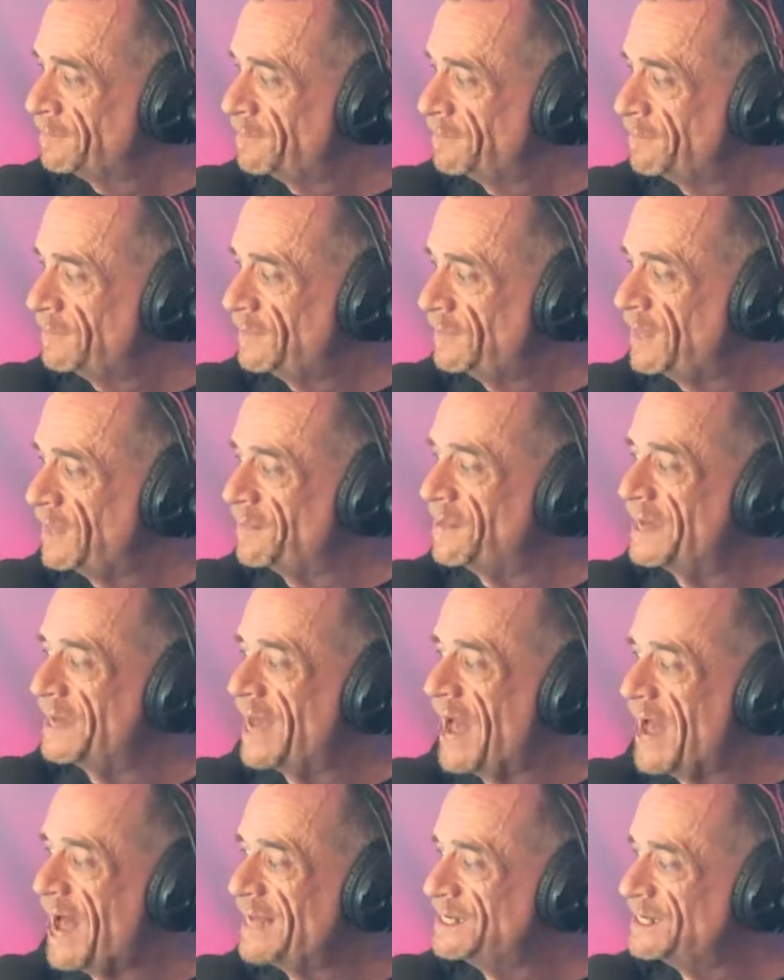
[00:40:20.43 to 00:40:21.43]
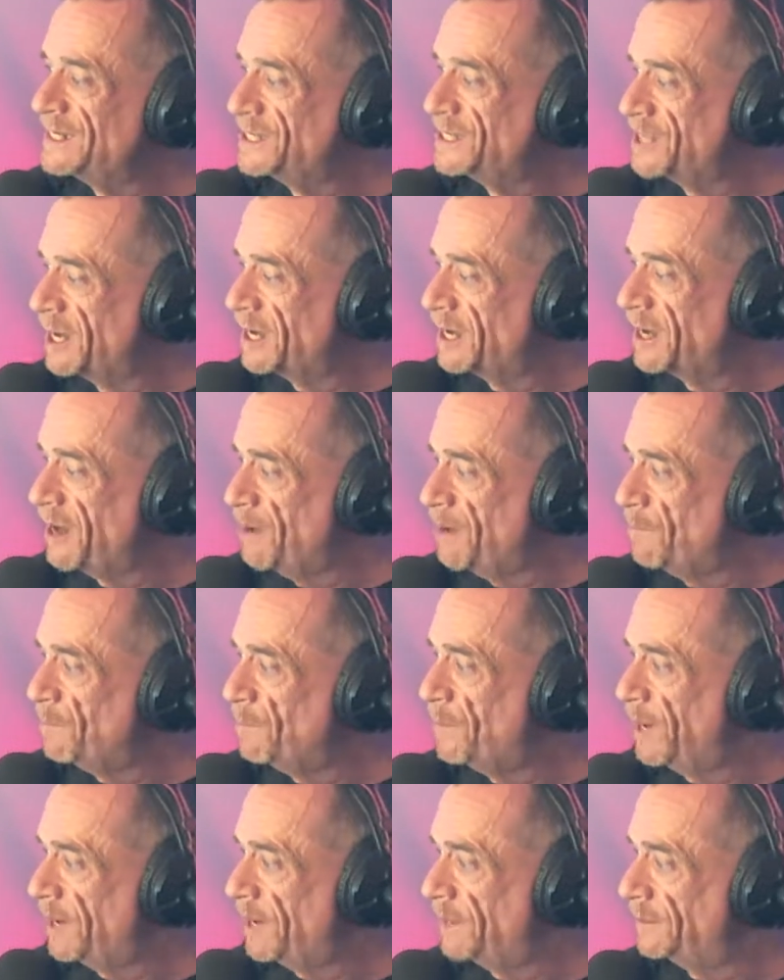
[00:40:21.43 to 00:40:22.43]
than the Aztec
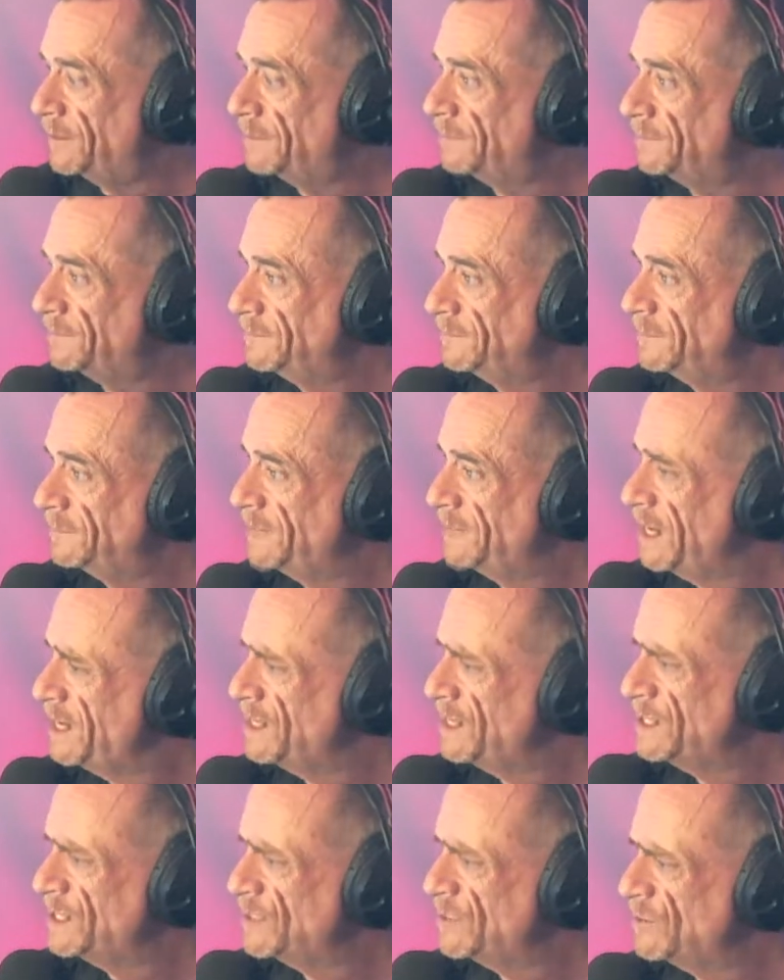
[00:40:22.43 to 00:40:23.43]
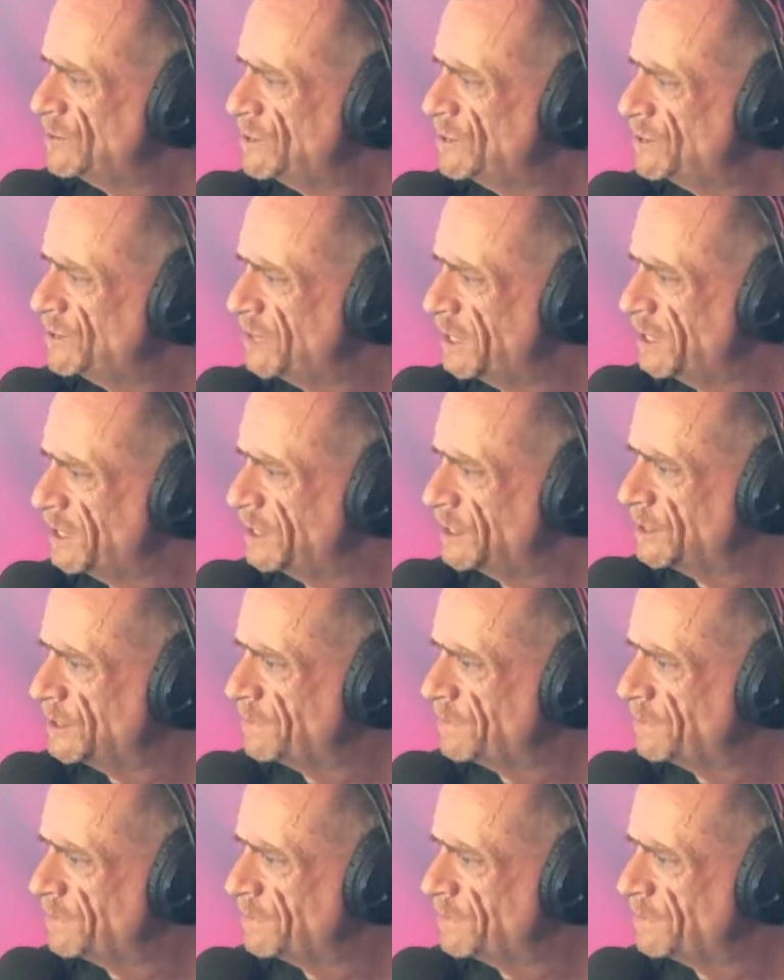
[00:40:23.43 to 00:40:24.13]
Empire. That is so strange.